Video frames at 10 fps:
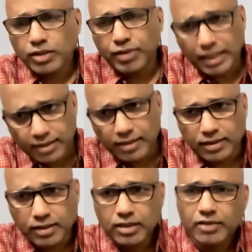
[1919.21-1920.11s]

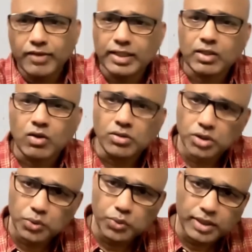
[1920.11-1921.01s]
finally, when the
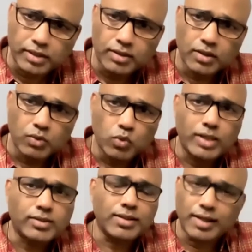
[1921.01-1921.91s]
Constitution
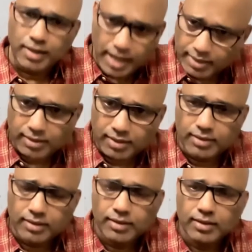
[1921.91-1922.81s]
was enacted